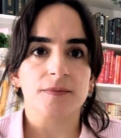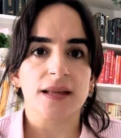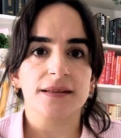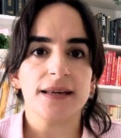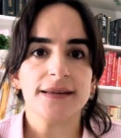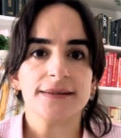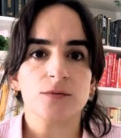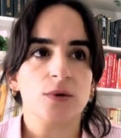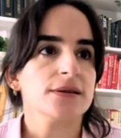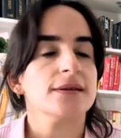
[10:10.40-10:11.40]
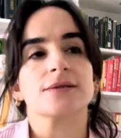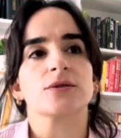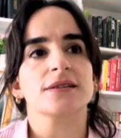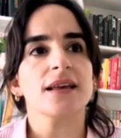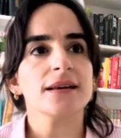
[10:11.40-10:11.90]
this one, so the
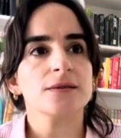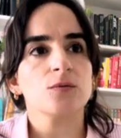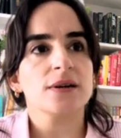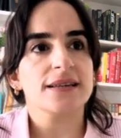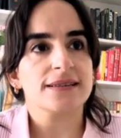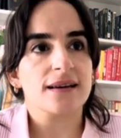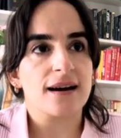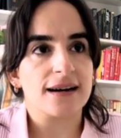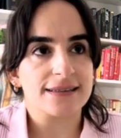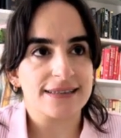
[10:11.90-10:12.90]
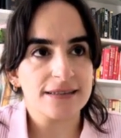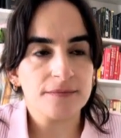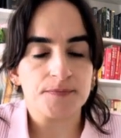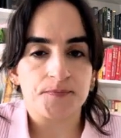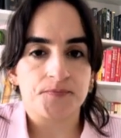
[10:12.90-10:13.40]
next one is hatten.
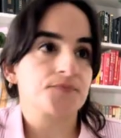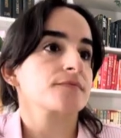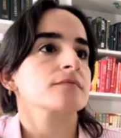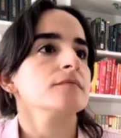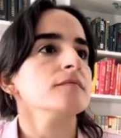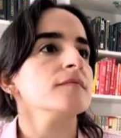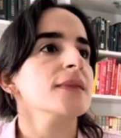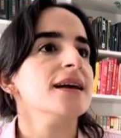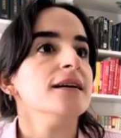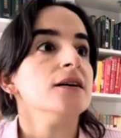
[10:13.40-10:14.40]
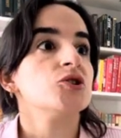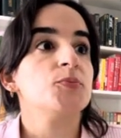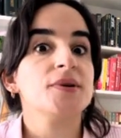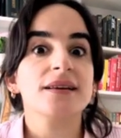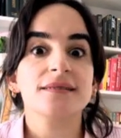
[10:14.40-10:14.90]
The
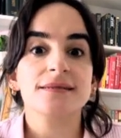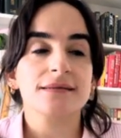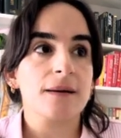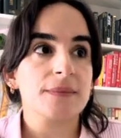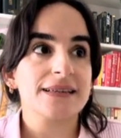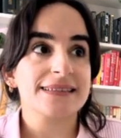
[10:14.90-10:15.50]
present stem is